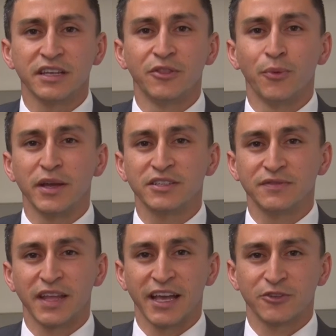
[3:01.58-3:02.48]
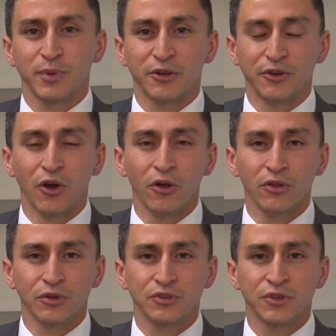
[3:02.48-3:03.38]
in the waste of taxpayer
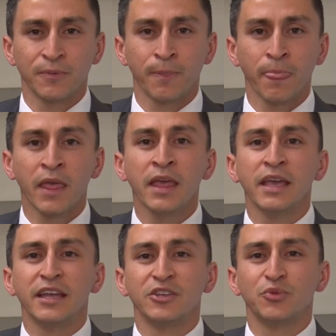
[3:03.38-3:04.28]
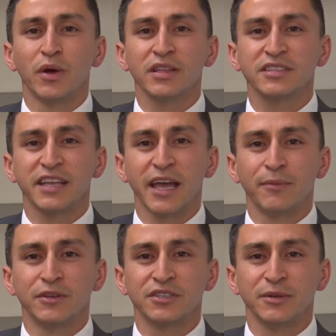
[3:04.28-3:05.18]
dollars. It is well
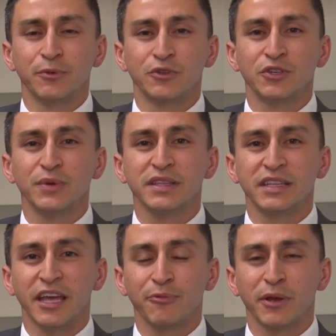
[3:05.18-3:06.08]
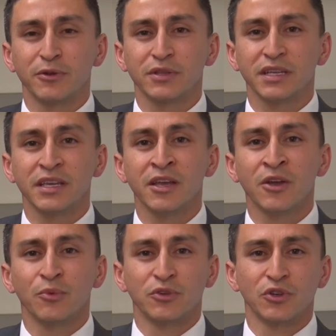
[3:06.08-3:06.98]
established that pursuing the death penalty
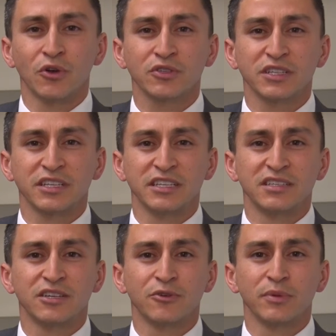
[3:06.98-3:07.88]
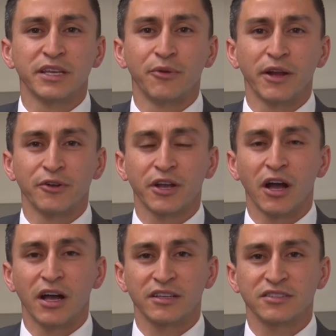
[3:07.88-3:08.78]
results in considerably greater
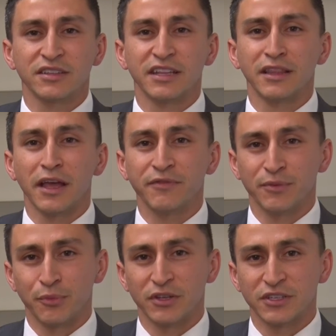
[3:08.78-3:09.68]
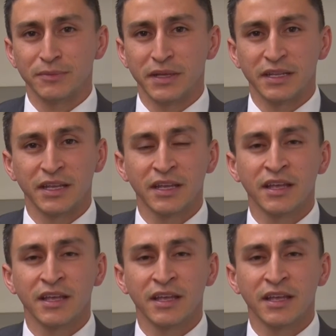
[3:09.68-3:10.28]
costs than life imprisonment.